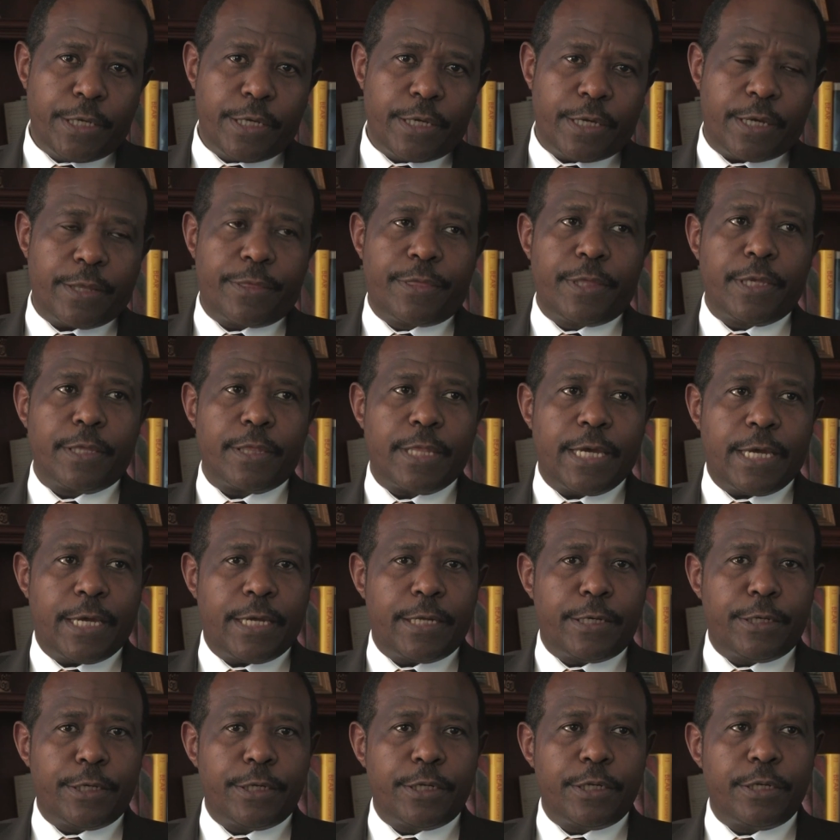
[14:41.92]
I think
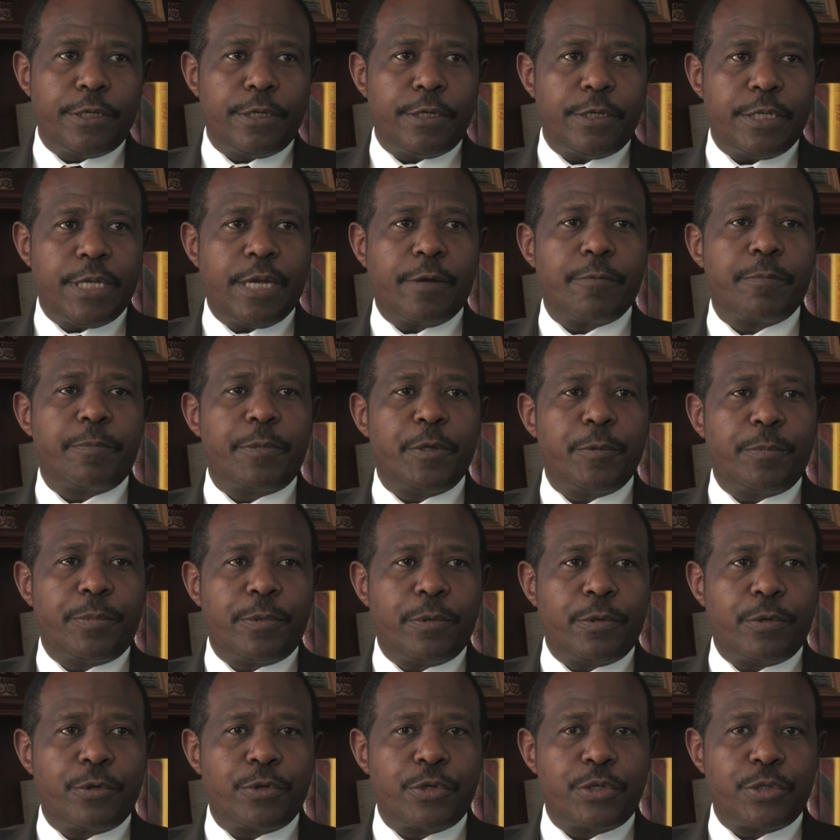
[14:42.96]
that young
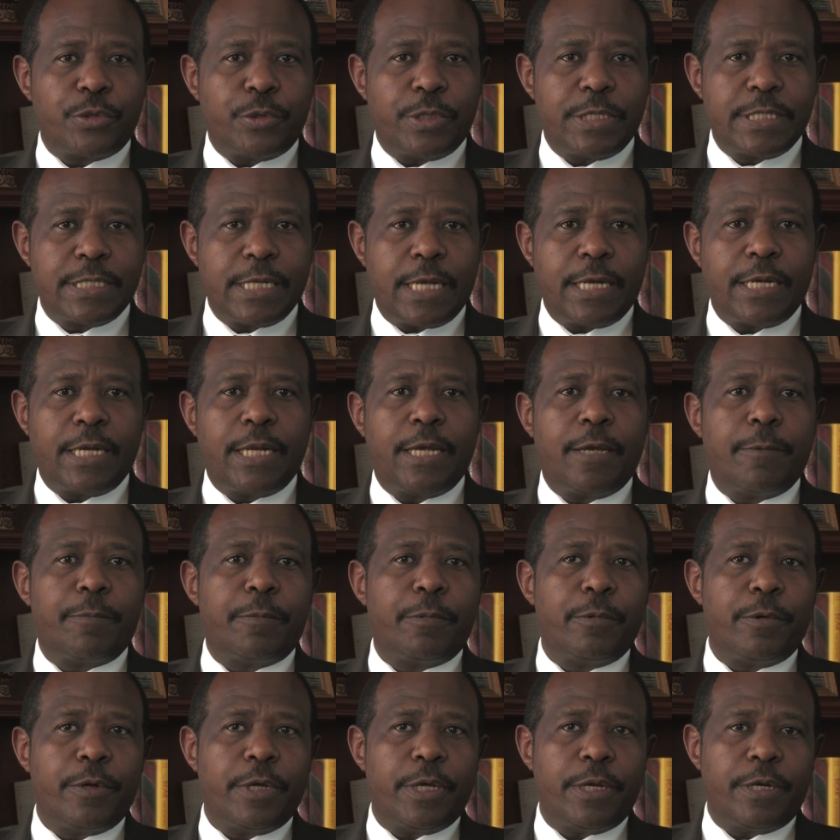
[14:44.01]
people should stand
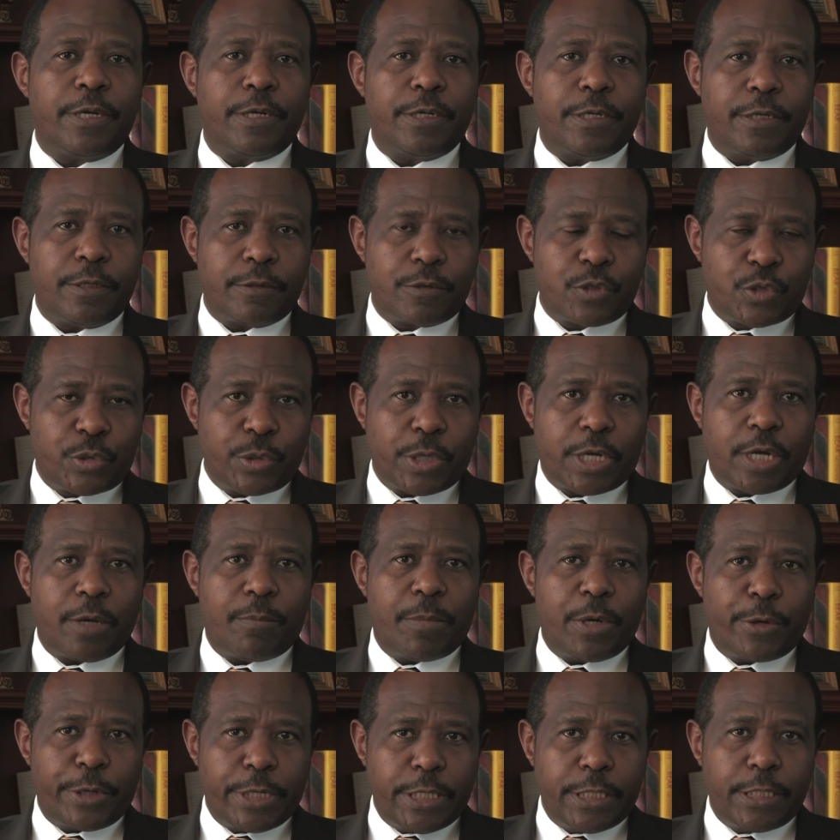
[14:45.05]
up and talk
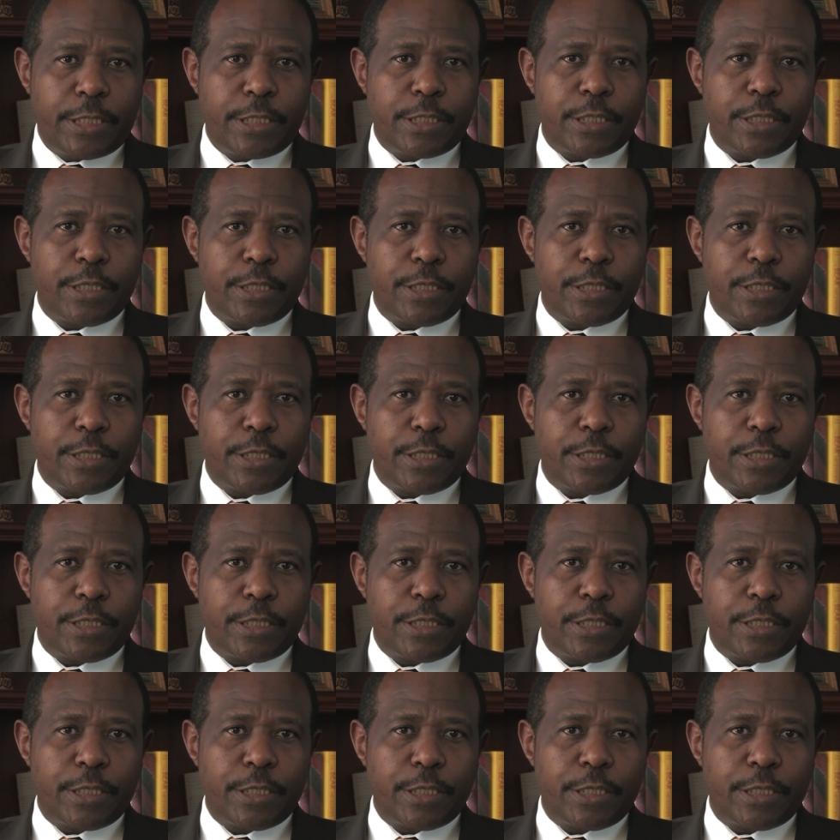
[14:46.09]
about it.